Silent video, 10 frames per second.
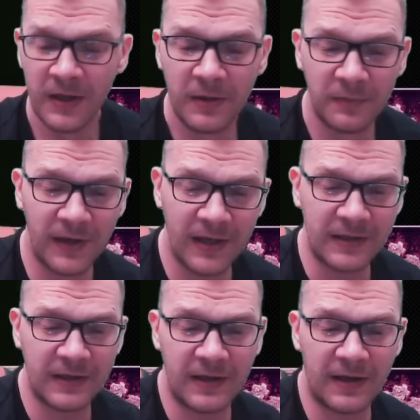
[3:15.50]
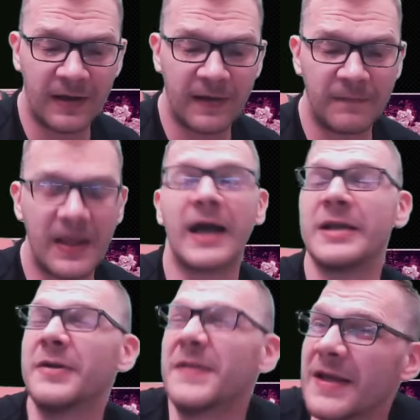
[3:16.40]
But uh, yeah, I
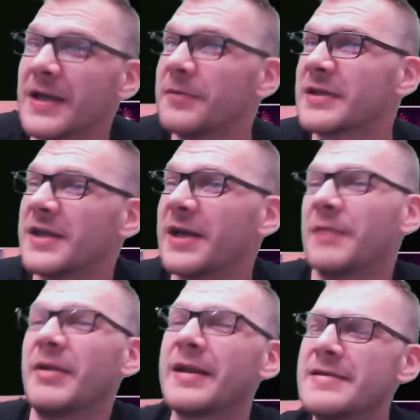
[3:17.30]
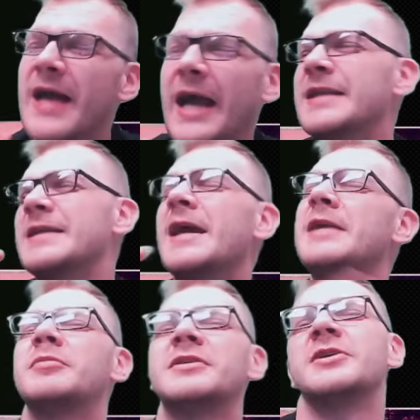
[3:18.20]
don't think it was that. I'm like
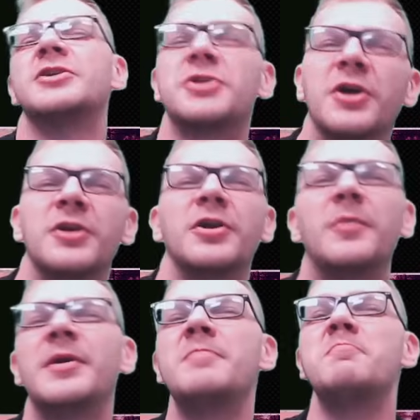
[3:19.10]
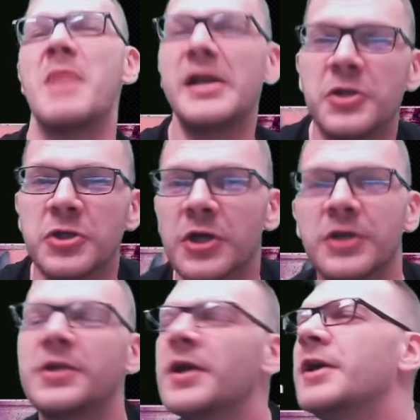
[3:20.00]
98% sure nobody
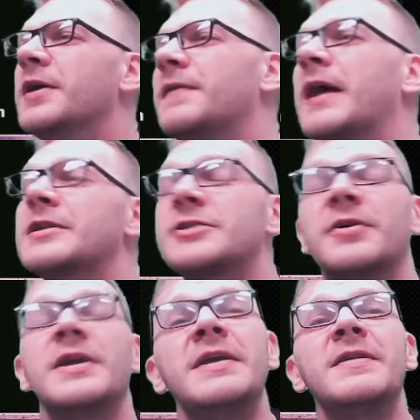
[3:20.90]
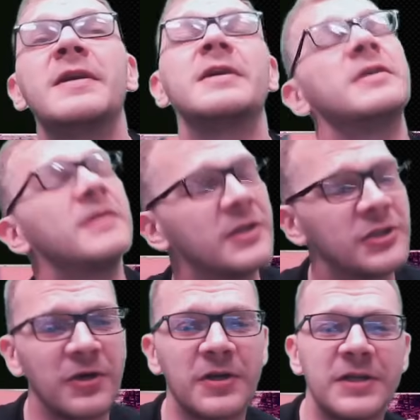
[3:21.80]
mentioned that. So either the
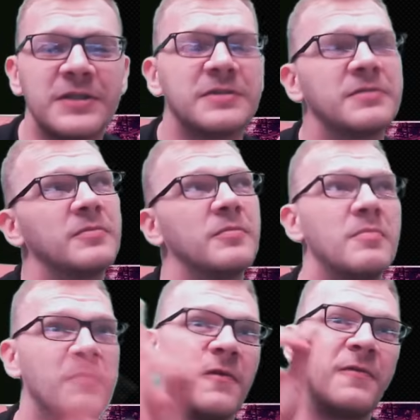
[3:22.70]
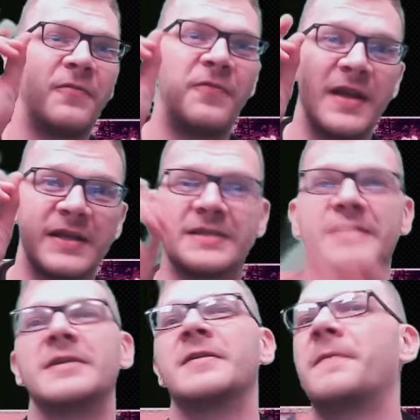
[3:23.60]
Shockers
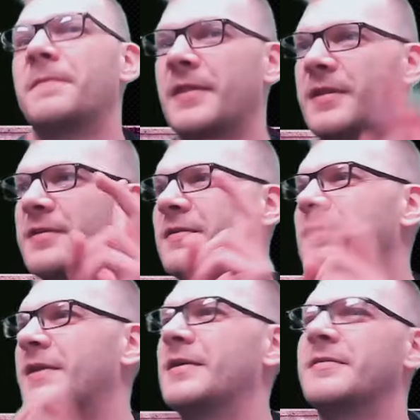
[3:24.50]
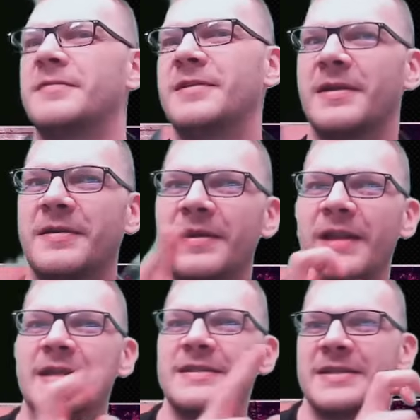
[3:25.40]
fix the the
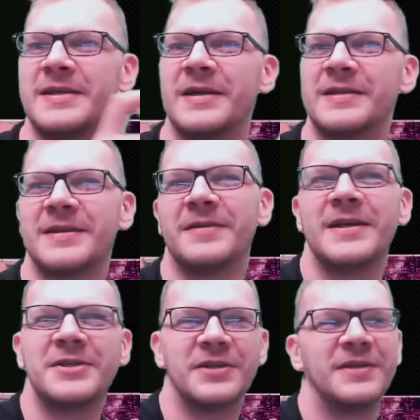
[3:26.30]
glancing alteration,